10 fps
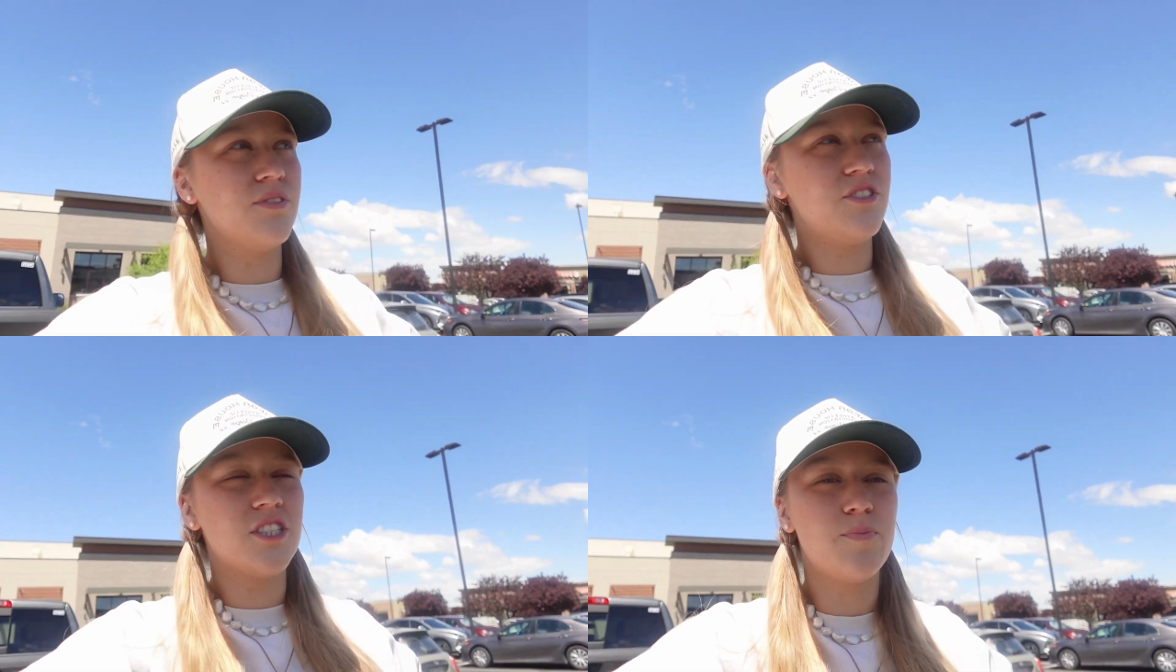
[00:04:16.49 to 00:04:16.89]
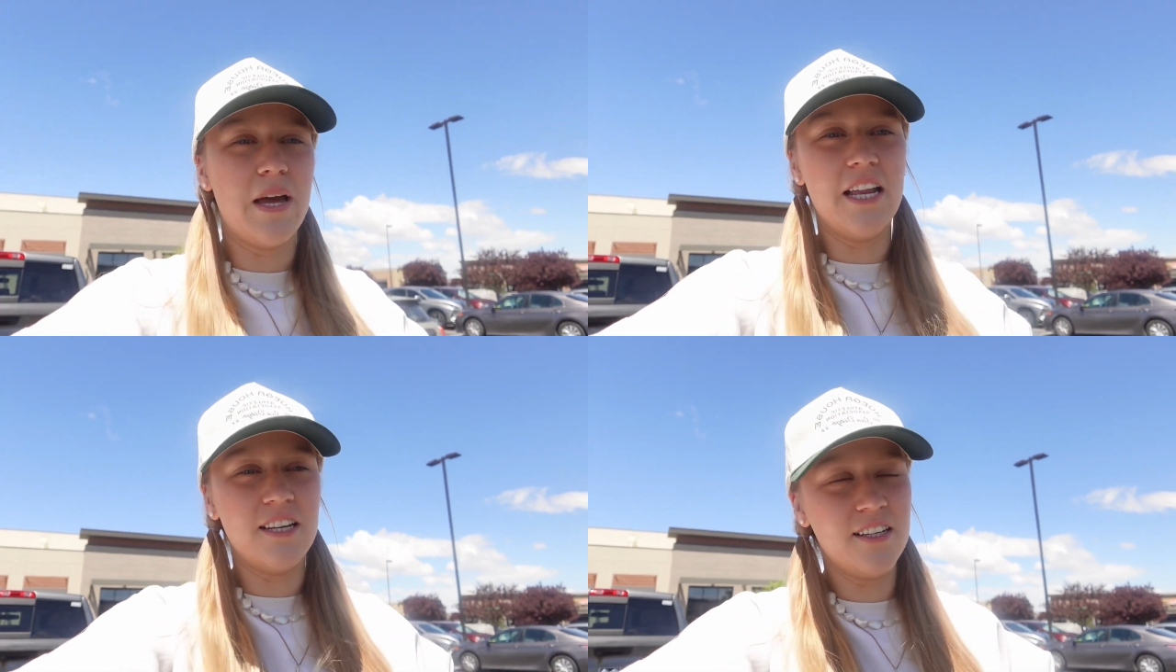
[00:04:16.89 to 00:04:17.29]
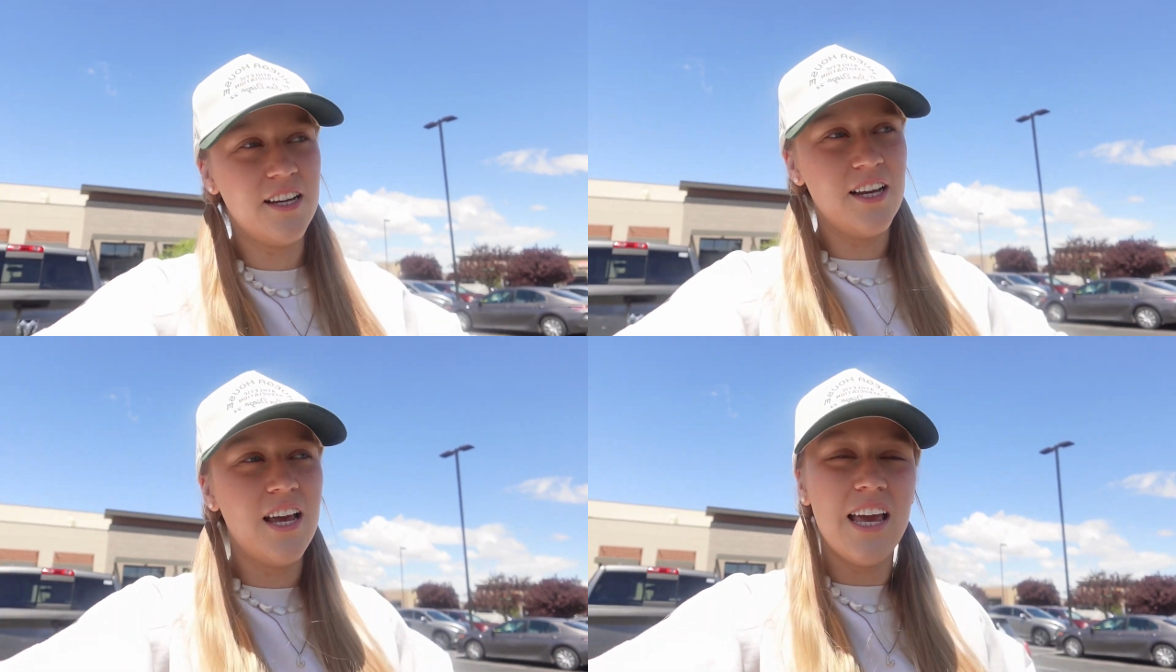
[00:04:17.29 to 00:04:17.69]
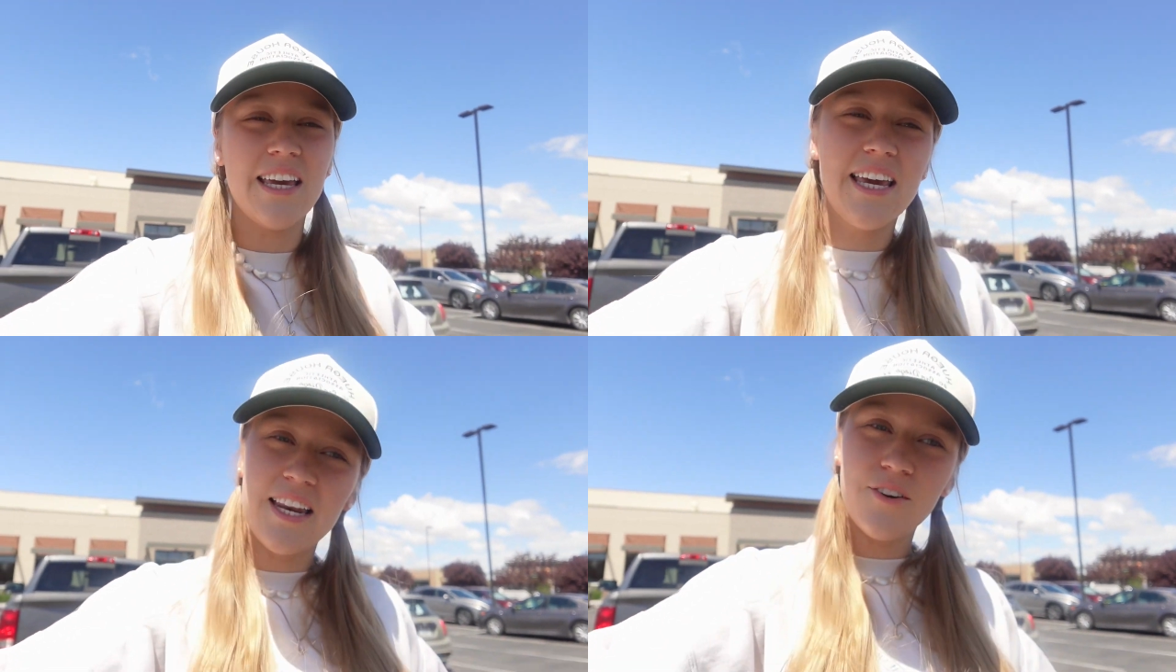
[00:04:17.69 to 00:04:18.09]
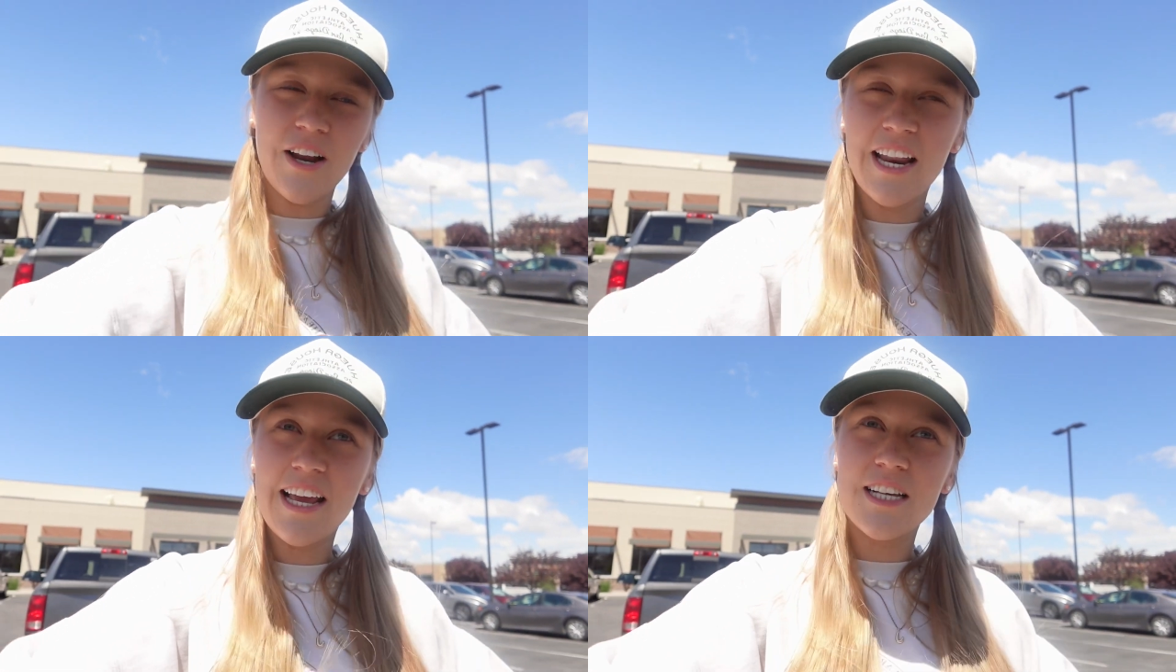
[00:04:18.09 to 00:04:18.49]
We've just been getting
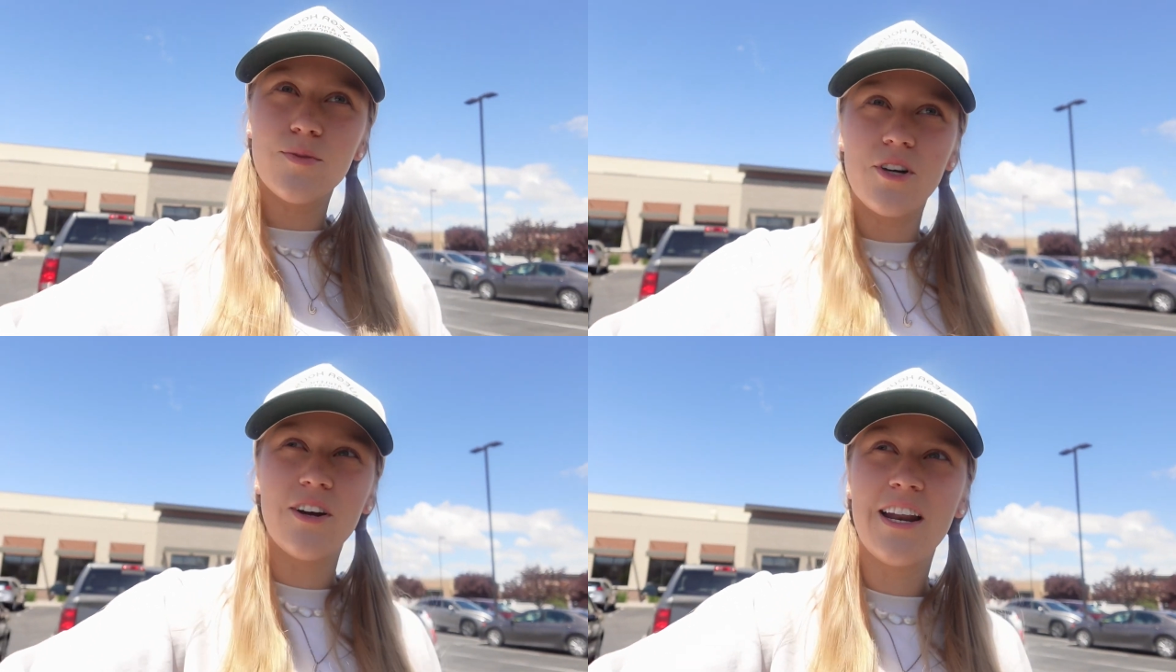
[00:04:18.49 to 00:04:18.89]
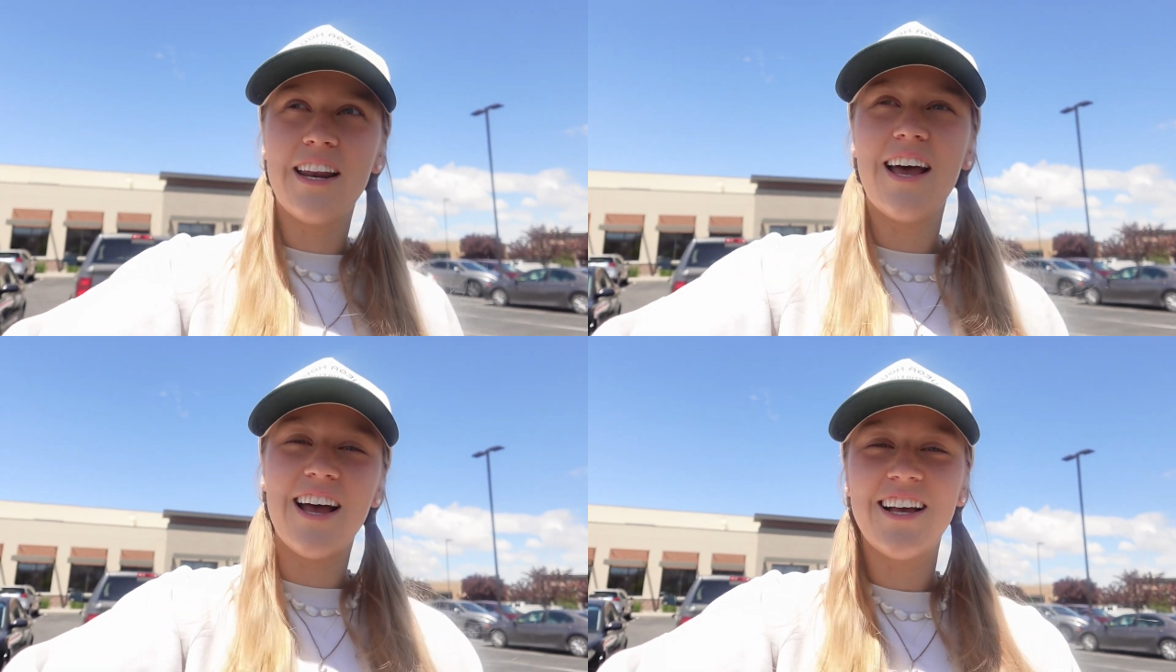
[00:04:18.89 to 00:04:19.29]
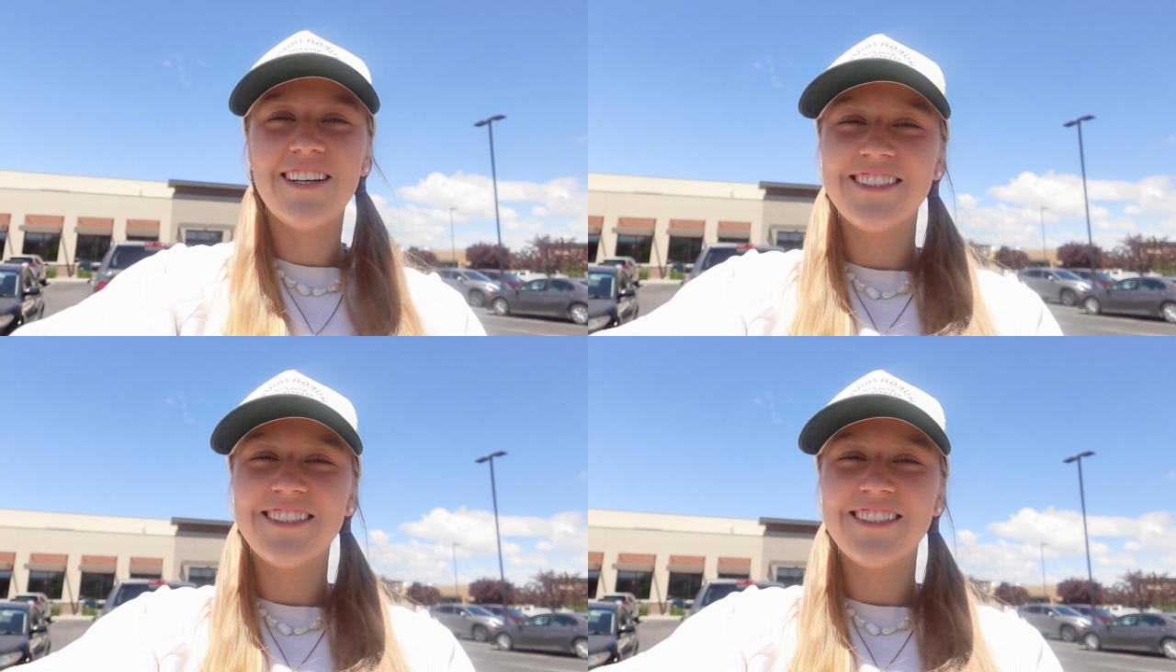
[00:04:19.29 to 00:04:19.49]
ready because we're going on a